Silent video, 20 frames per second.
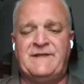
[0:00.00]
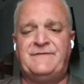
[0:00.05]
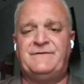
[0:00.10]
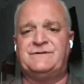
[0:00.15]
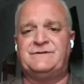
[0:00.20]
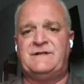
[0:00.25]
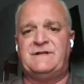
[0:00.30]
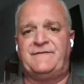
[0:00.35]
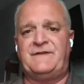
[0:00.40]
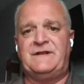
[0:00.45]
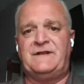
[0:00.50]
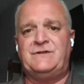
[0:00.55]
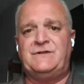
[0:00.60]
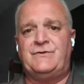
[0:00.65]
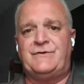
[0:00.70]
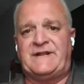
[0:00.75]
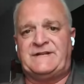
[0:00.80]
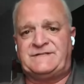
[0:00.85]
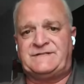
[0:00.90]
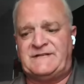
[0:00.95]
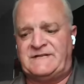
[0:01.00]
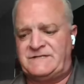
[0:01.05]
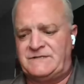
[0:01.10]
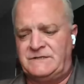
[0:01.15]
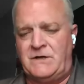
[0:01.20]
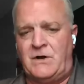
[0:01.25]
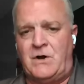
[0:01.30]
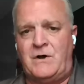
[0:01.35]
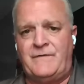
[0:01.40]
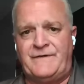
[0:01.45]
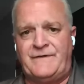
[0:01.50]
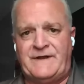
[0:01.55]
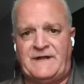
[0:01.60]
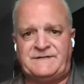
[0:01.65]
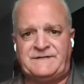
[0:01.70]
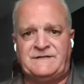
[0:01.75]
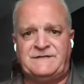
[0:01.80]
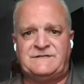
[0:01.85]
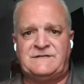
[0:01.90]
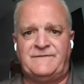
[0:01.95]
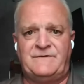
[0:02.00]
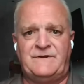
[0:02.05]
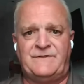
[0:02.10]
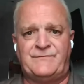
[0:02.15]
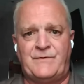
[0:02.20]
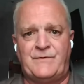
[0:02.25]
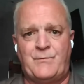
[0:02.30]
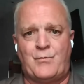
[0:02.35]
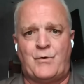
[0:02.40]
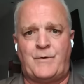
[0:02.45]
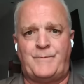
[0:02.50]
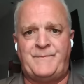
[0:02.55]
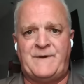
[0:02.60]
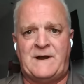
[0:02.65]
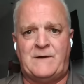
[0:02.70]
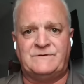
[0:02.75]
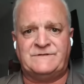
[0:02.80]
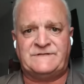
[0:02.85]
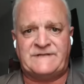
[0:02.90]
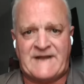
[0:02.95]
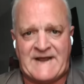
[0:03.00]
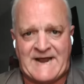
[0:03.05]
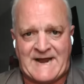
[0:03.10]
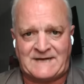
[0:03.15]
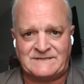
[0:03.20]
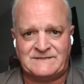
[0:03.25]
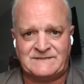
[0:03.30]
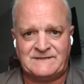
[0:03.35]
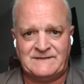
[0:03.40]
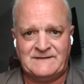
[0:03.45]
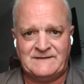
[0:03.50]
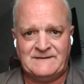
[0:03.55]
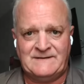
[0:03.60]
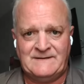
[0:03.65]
and there's nothing in United States law, the 1973 War Powers Act.